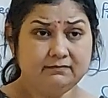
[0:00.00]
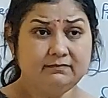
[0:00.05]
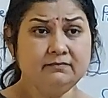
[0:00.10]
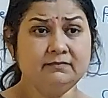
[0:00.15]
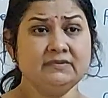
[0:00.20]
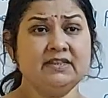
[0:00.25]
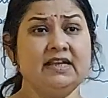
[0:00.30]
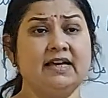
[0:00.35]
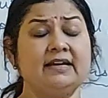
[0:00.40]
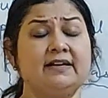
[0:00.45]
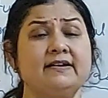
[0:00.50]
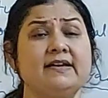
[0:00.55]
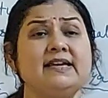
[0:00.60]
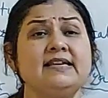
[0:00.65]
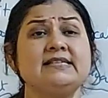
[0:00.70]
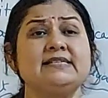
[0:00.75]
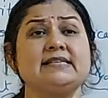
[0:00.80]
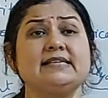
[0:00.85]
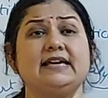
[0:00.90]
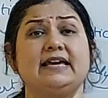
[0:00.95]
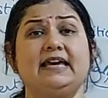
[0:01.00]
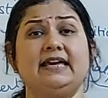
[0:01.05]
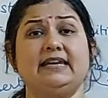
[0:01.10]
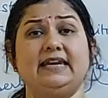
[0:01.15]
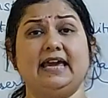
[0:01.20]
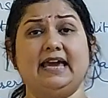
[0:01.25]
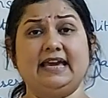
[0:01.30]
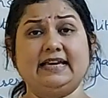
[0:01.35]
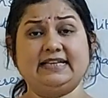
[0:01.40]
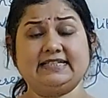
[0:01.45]
there is
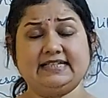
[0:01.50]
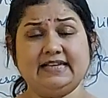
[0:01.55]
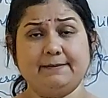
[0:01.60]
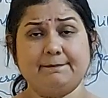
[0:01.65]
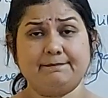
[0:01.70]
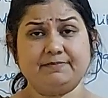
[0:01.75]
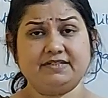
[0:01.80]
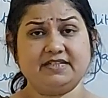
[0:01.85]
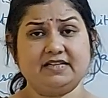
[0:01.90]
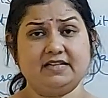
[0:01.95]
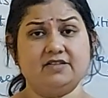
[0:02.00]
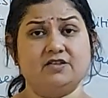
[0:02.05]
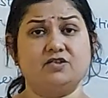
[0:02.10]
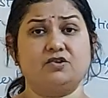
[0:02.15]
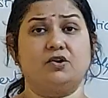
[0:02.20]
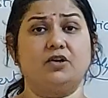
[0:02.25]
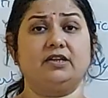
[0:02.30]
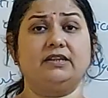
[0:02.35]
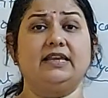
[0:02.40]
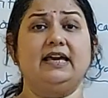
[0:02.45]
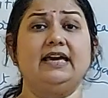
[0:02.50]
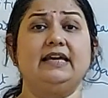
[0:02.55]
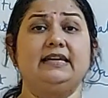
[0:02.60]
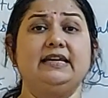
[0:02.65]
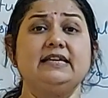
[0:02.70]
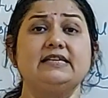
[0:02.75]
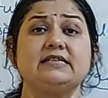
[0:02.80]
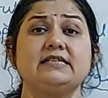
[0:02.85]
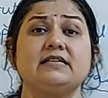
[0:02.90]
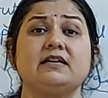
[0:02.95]
an acceptance, or there
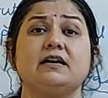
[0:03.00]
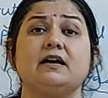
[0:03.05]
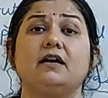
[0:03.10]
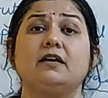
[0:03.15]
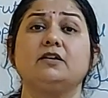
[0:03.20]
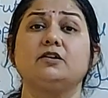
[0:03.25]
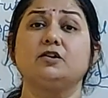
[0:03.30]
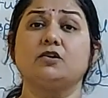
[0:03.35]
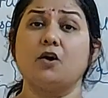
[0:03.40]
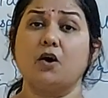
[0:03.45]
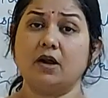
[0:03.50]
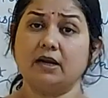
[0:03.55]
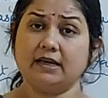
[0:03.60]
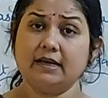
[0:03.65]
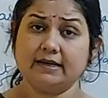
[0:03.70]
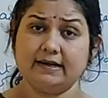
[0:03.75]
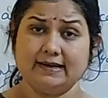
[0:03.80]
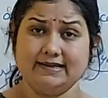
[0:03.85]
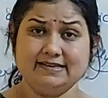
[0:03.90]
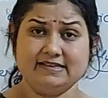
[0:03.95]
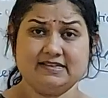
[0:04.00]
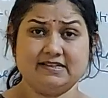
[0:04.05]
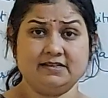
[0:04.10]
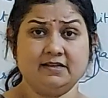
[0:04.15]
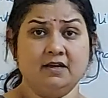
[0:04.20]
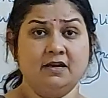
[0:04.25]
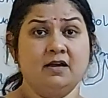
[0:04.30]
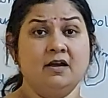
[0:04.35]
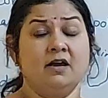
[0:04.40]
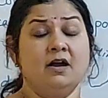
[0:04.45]
is a tolerance,
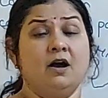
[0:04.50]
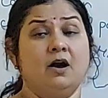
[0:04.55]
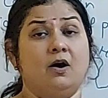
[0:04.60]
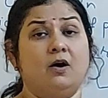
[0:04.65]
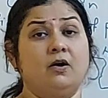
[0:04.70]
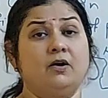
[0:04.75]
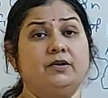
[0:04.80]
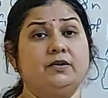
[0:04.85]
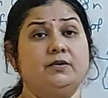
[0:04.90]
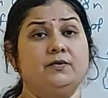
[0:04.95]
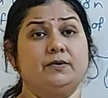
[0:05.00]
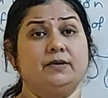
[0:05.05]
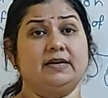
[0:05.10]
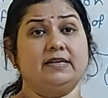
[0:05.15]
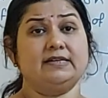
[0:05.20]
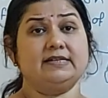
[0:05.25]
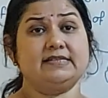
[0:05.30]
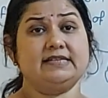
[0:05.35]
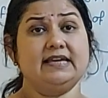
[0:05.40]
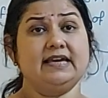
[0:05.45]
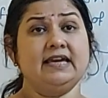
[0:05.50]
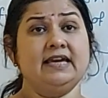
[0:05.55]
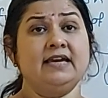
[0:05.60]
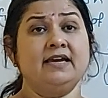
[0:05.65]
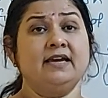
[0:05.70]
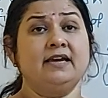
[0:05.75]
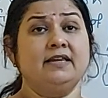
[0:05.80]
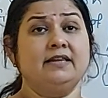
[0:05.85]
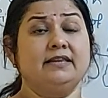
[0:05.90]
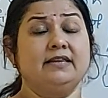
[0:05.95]
or you can
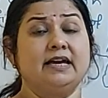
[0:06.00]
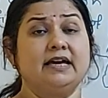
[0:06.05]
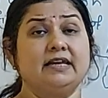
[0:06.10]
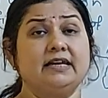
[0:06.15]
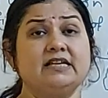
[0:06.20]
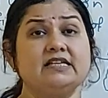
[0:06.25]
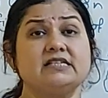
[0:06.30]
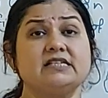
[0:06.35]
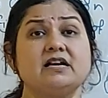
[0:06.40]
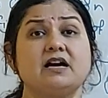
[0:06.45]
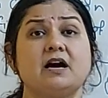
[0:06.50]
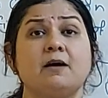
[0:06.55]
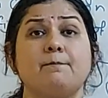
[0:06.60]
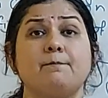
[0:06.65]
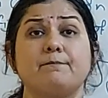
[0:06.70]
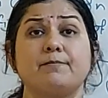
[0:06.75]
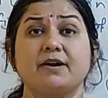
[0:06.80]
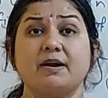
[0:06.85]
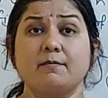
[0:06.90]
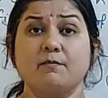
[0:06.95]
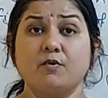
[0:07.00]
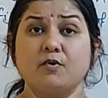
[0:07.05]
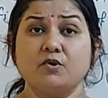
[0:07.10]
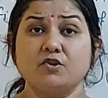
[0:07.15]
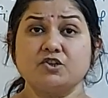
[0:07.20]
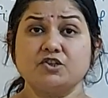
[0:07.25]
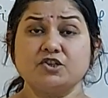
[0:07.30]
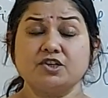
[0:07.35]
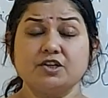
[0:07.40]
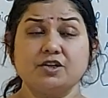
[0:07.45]
say there is a
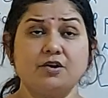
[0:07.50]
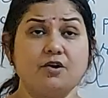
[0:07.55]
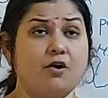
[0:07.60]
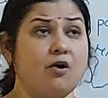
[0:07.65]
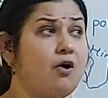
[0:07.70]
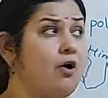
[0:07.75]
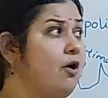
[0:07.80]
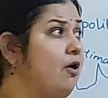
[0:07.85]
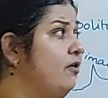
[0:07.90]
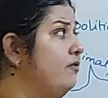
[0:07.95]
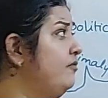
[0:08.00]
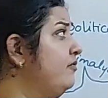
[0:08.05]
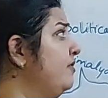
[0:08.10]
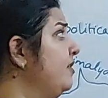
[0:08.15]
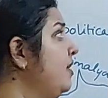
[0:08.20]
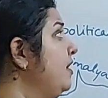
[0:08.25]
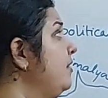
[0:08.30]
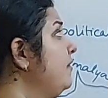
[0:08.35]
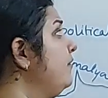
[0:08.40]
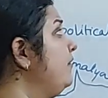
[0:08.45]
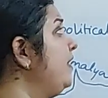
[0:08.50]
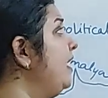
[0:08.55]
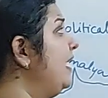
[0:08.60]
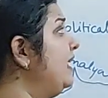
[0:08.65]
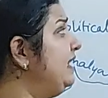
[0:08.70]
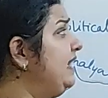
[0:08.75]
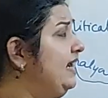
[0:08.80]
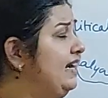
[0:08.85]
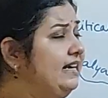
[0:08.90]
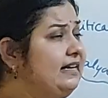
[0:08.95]
promotion of
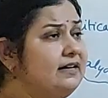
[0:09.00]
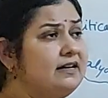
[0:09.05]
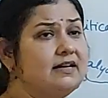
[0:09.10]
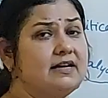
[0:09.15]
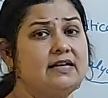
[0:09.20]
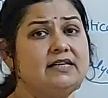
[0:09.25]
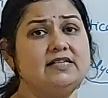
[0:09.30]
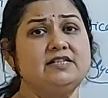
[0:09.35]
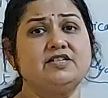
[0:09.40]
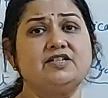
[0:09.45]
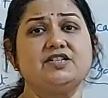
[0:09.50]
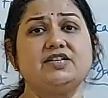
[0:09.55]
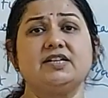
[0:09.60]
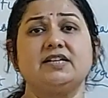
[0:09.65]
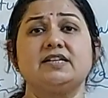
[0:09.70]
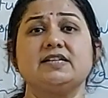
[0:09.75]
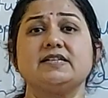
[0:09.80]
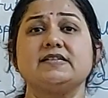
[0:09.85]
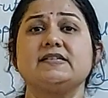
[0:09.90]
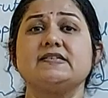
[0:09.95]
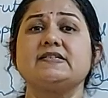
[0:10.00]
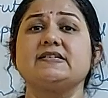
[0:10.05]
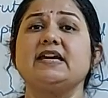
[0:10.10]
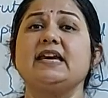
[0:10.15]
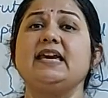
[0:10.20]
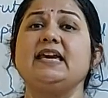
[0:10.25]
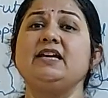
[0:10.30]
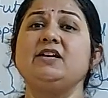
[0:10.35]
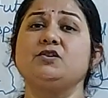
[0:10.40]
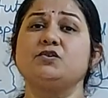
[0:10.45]
varied culture
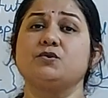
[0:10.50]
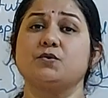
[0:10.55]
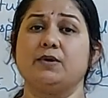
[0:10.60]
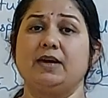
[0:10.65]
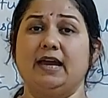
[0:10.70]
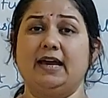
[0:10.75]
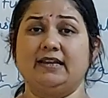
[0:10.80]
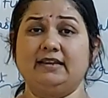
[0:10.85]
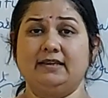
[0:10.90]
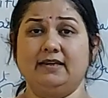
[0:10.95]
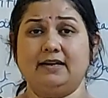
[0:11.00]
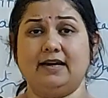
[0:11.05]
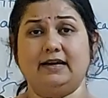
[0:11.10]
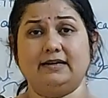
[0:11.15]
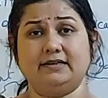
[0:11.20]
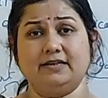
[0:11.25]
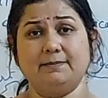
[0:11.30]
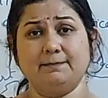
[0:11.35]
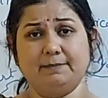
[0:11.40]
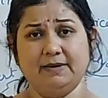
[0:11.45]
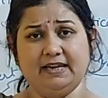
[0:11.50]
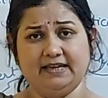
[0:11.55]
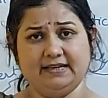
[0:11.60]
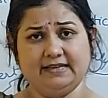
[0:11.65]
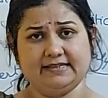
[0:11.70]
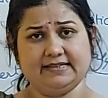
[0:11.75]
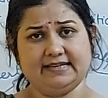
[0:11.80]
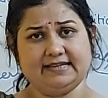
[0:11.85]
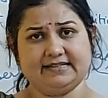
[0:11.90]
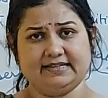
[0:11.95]
staying together at a
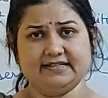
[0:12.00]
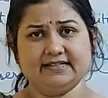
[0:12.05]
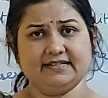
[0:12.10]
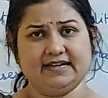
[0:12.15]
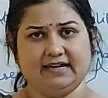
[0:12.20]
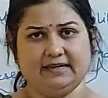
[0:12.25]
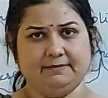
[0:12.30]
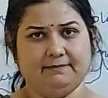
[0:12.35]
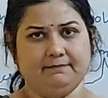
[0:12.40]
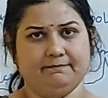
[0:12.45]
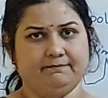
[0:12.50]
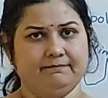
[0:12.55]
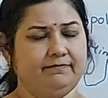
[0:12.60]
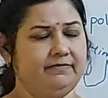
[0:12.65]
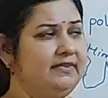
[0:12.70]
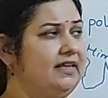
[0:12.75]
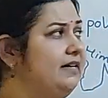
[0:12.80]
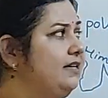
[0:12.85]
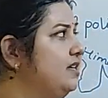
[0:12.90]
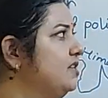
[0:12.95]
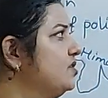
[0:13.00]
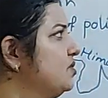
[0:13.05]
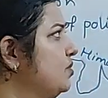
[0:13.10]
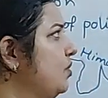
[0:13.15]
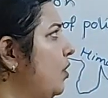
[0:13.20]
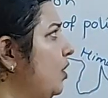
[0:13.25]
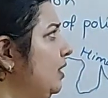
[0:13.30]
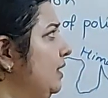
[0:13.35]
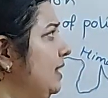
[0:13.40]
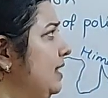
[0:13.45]
place at a time. That is
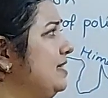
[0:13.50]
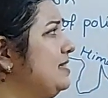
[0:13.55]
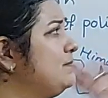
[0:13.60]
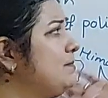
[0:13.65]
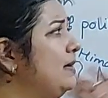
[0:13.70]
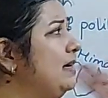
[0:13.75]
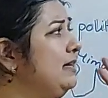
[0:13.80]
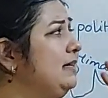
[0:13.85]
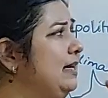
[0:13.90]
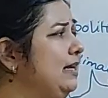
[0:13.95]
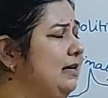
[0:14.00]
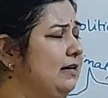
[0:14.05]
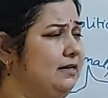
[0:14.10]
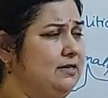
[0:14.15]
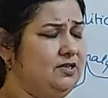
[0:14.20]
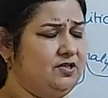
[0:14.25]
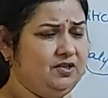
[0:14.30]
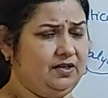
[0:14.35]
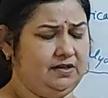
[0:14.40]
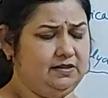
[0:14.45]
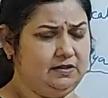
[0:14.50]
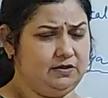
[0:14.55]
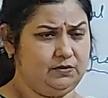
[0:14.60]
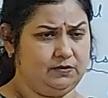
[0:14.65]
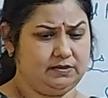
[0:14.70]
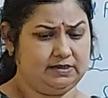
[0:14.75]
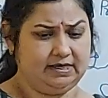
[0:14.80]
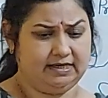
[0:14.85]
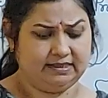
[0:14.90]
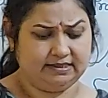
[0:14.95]
called as multicultural
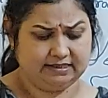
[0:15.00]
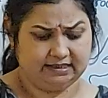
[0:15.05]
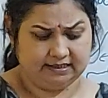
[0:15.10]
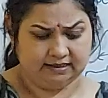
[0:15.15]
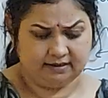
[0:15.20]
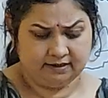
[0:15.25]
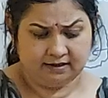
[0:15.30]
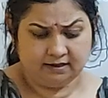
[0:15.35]
society.